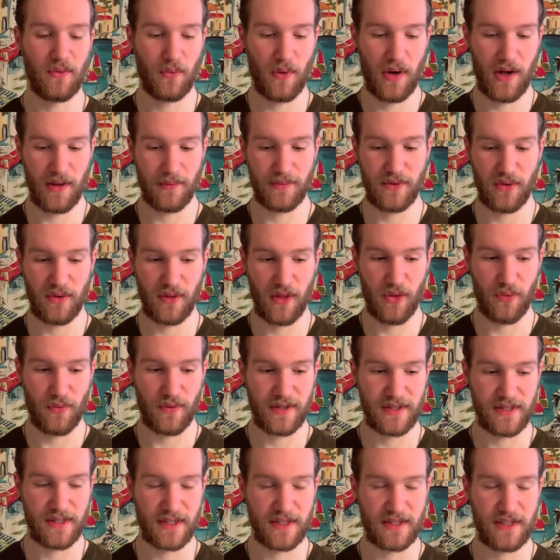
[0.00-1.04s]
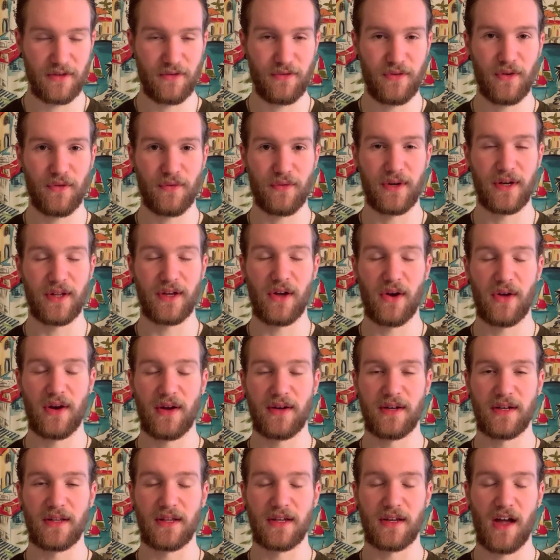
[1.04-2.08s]
While I'm doing a 360, feel free to go
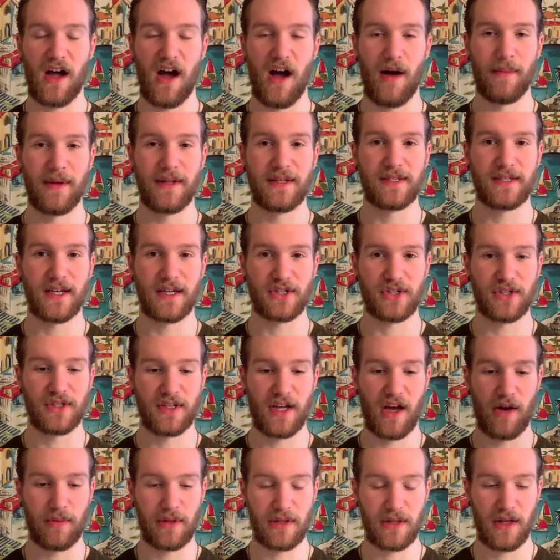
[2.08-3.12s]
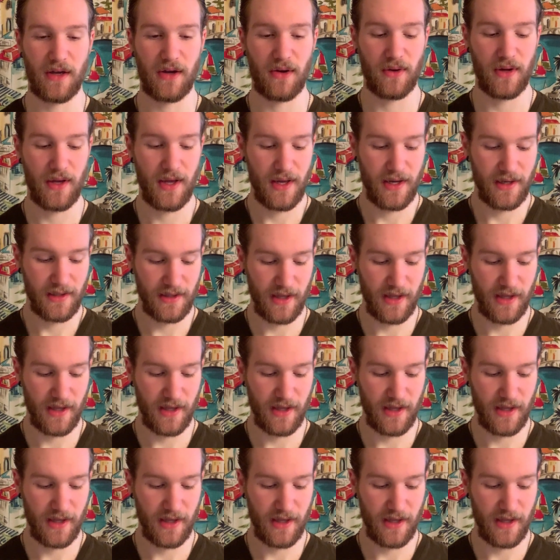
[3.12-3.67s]
down to the comments section down below.